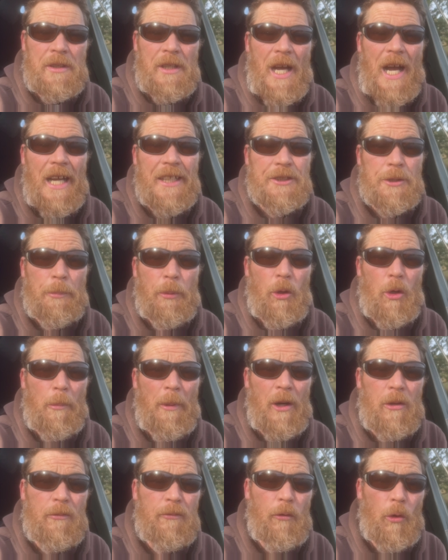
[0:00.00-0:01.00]
And I put
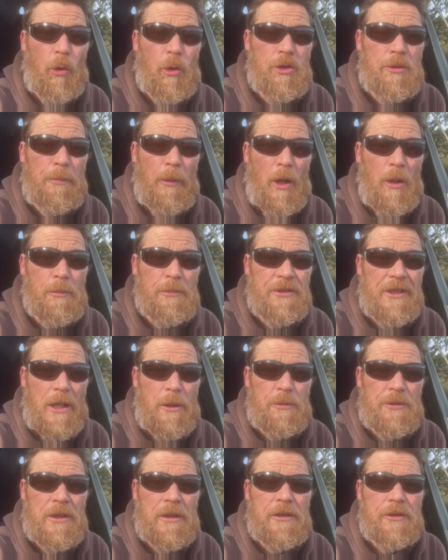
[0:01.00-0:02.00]
about 4 spawns
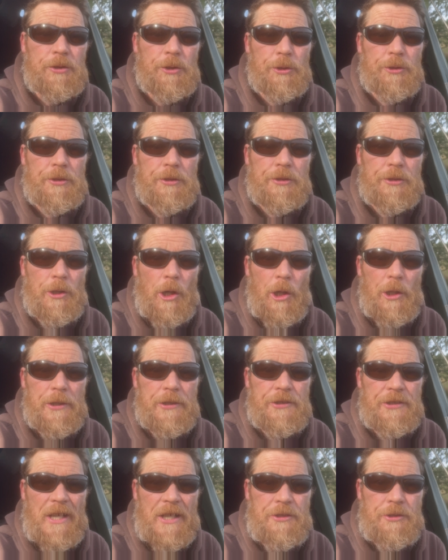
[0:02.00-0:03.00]
out just to start the
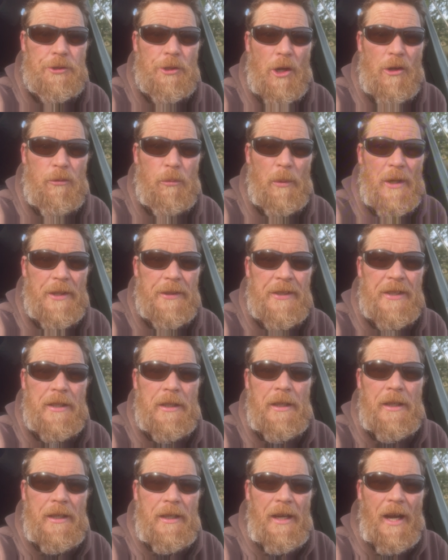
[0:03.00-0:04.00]
session off with,
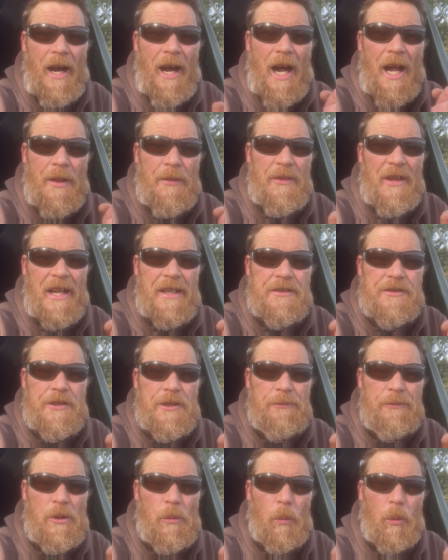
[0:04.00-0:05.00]
and that's the
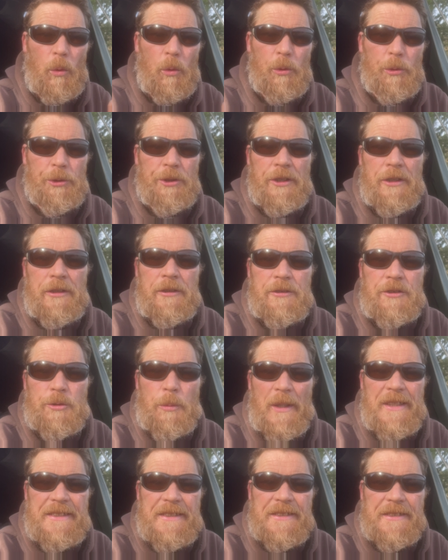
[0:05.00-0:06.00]
reward,
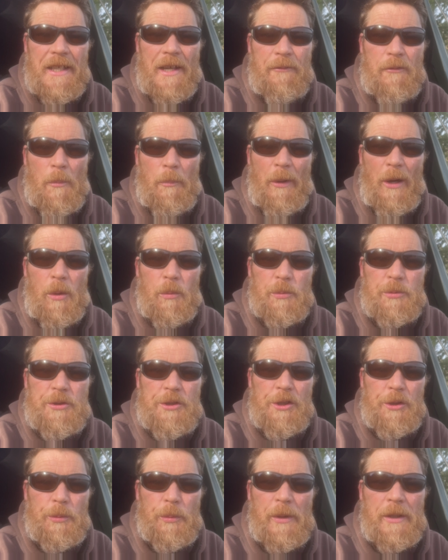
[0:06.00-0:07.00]

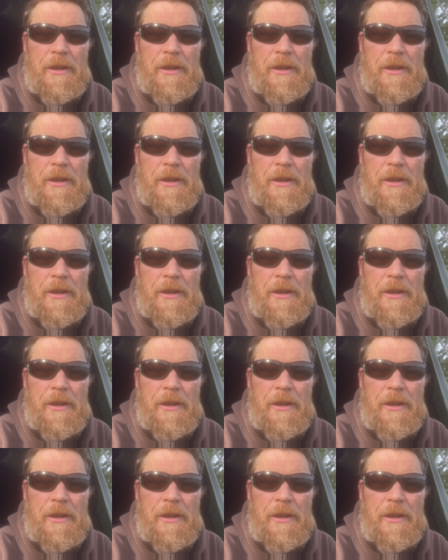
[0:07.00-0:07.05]
£27.2.